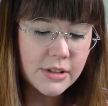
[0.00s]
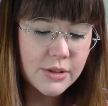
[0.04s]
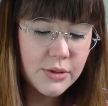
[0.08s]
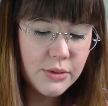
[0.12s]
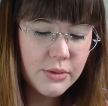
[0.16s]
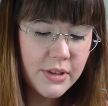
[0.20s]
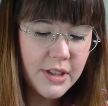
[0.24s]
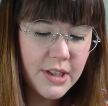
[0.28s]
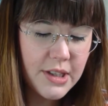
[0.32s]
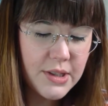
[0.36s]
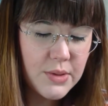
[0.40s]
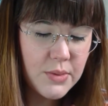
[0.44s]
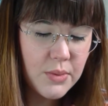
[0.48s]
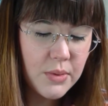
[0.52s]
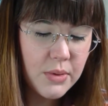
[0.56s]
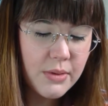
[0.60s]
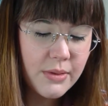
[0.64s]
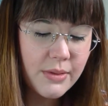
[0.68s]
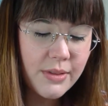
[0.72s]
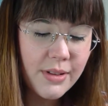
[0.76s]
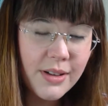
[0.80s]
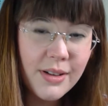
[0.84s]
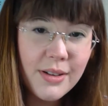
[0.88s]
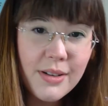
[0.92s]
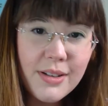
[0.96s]
Ooh, that's,
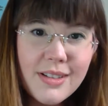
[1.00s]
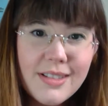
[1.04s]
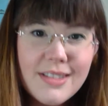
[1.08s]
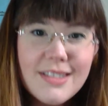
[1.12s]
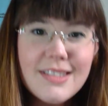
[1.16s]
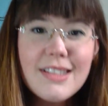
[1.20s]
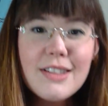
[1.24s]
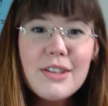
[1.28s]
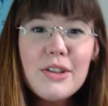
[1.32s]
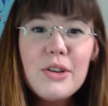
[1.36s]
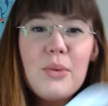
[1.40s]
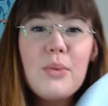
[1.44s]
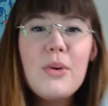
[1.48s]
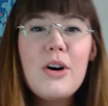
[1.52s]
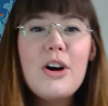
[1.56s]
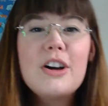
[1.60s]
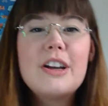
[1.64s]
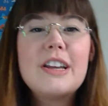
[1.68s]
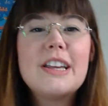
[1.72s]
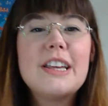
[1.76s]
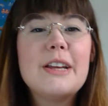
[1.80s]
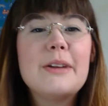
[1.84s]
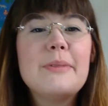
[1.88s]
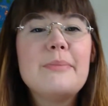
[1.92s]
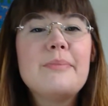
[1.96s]
it's a little
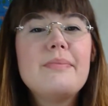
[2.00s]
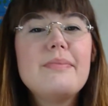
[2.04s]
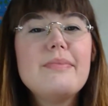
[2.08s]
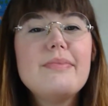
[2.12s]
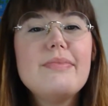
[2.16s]
wonky.